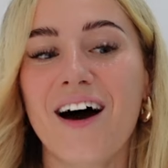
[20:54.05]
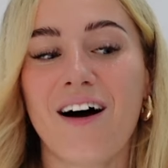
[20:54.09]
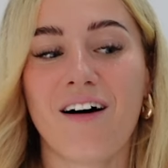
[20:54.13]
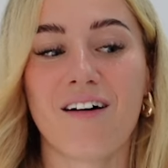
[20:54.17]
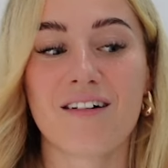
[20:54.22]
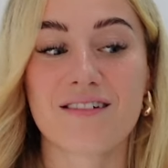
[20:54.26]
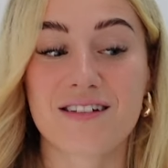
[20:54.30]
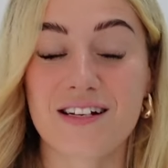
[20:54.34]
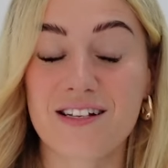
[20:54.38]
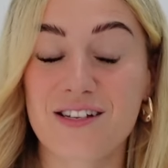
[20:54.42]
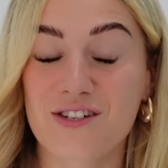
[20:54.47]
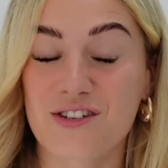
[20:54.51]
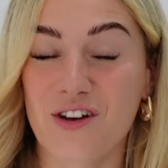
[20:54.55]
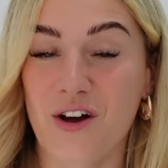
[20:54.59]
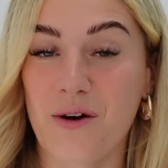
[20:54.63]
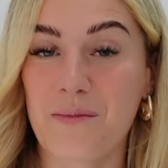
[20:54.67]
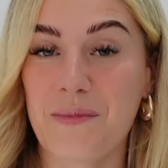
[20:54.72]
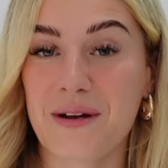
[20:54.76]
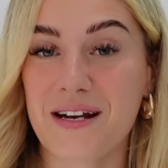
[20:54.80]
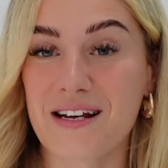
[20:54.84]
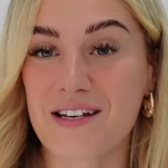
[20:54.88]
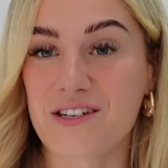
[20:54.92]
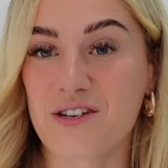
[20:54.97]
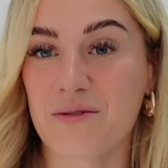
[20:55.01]
I did so
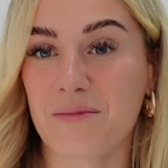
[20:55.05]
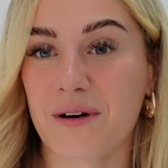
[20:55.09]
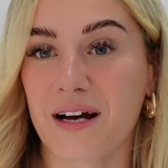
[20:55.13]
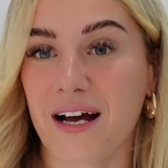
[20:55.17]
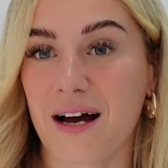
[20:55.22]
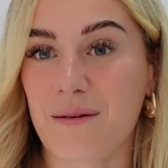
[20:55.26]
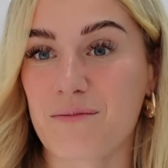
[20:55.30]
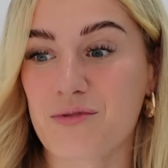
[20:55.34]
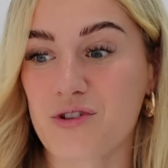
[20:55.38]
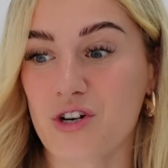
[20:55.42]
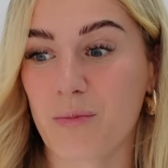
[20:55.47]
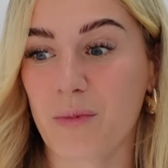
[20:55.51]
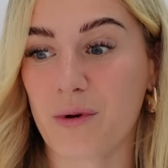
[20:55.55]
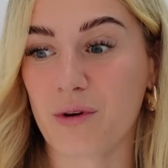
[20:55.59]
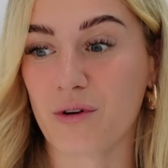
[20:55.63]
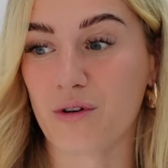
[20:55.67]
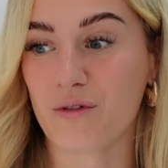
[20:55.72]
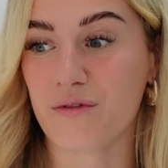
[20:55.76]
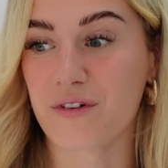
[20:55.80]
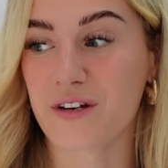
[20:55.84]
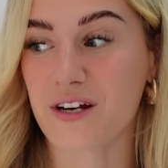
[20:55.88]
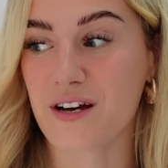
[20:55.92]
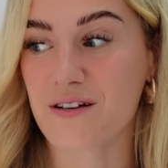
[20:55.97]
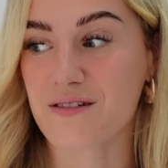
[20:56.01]
many summer camp shopping
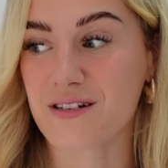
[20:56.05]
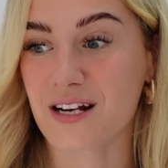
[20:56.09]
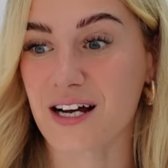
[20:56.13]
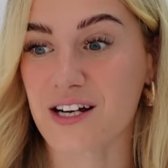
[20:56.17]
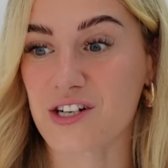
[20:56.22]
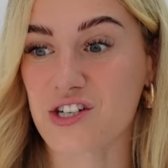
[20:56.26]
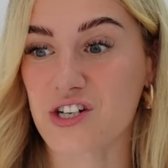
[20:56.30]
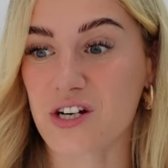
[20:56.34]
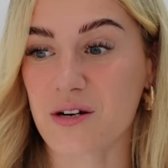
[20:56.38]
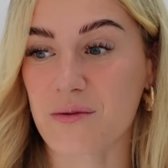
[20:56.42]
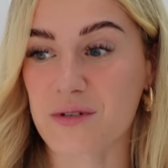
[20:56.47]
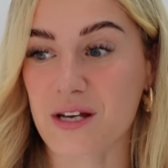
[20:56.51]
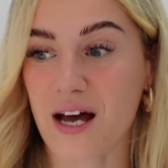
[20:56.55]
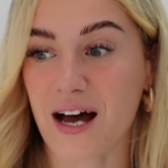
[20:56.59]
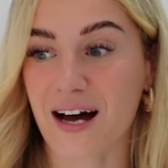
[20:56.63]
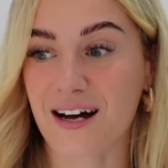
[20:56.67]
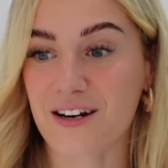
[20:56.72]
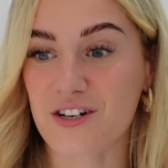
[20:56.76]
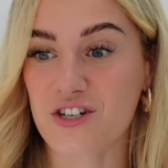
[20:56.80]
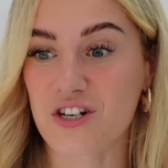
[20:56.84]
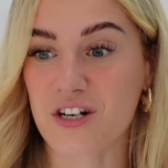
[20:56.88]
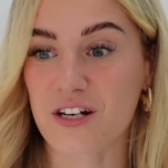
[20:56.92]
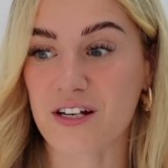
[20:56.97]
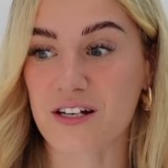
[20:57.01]
haul videos last year, it was
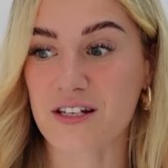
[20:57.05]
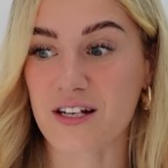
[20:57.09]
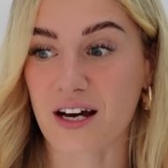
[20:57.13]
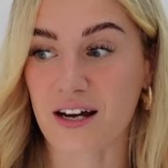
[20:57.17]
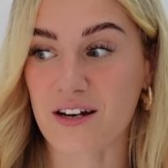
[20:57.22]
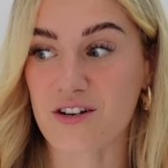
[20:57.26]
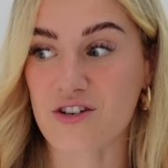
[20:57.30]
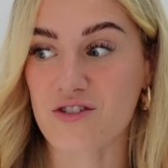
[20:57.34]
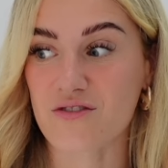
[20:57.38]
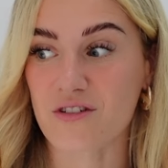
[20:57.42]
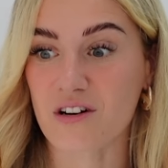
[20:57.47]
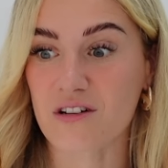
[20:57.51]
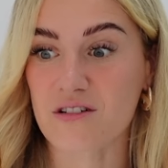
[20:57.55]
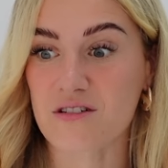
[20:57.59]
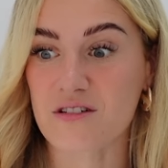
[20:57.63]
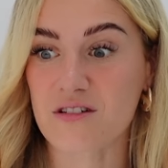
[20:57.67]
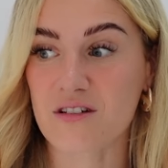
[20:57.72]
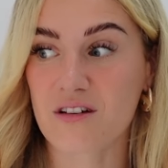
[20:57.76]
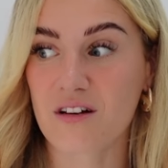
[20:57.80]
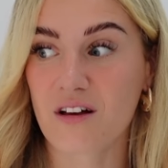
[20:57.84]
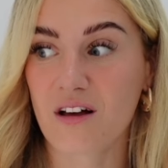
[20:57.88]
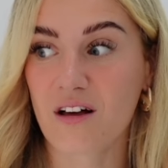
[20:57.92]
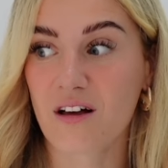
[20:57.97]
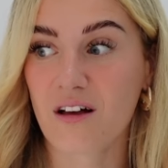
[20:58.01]
actually
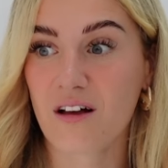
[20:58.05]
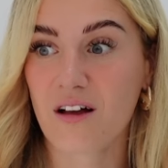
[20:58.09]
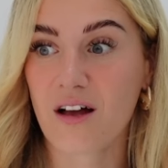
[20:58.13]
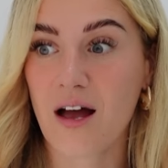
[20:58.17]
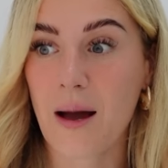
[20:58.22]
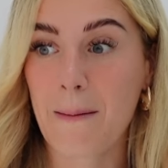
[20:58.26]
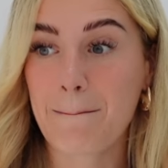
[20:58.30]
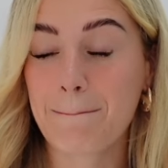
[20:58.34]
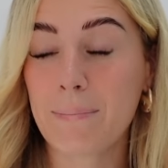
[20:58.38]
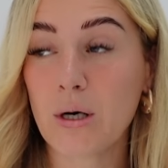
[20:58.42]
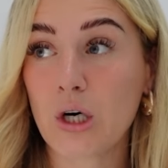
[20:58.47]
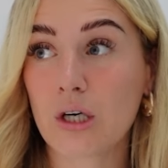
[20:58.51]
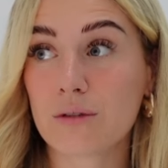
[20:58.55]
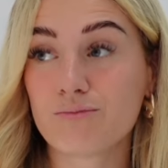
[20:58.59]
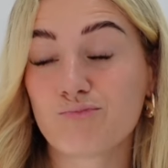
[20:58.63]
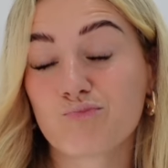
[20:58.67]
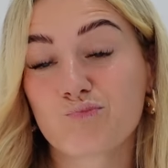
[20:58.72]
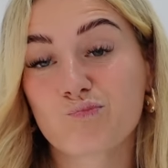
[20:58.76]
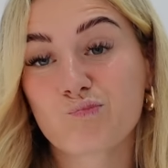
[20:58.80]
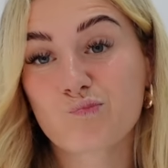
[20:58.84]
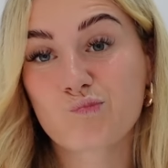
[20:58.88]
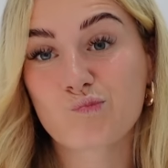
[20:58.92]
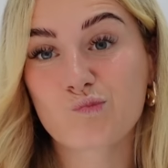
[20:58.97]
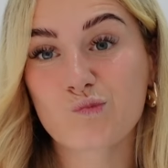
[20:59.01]
dangerous. But
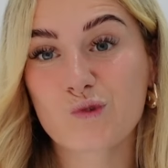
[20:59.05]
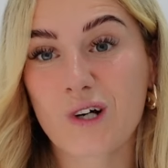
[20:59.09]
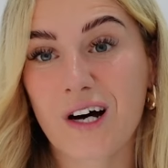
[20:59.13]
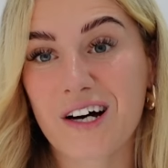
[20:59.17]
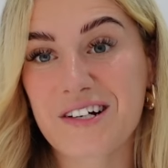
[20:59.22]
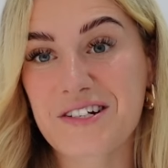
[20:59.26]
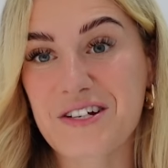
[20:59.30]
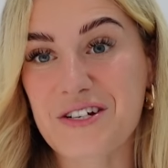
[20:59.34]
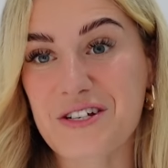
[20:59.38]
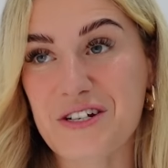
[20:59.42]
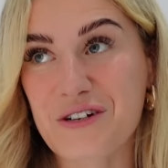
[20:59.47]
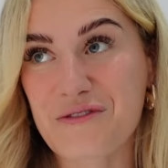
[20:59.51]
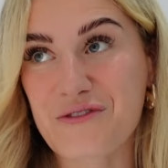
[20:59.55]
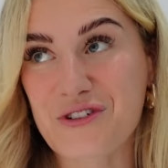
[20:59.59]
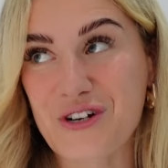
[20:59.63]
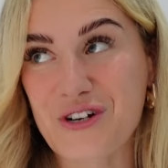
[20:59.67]
I just love